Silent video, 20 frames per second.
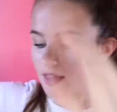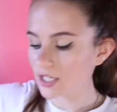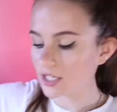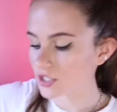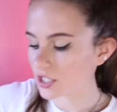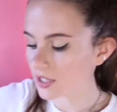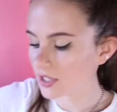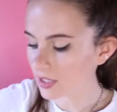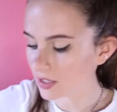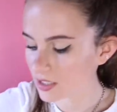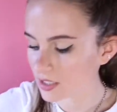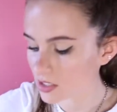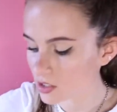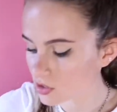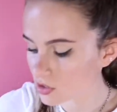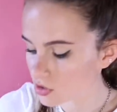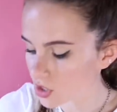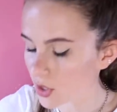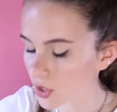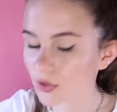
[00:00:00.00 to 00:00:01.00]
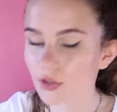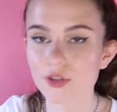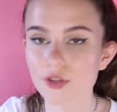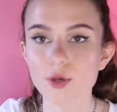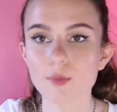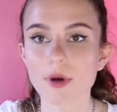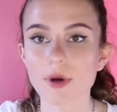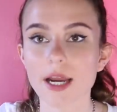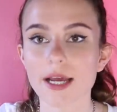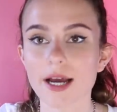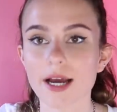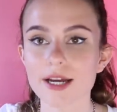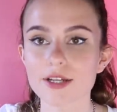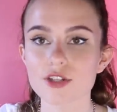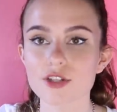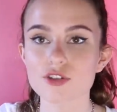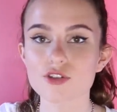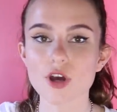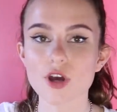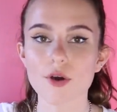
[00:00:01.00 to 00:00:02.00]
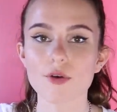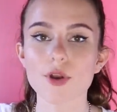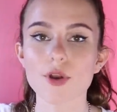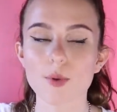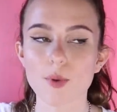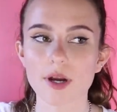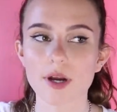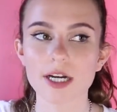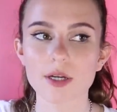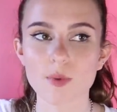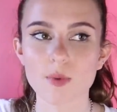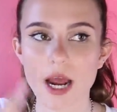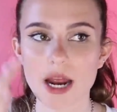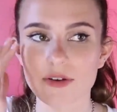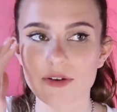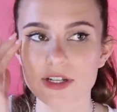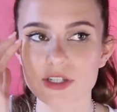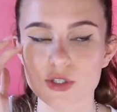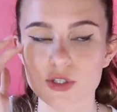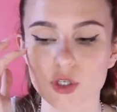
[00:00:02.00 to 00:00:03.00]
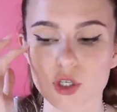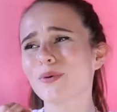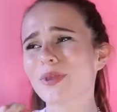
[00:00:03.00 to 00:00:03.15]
Literally, like, this is so cute, but like I just don't know where I'd wear it to.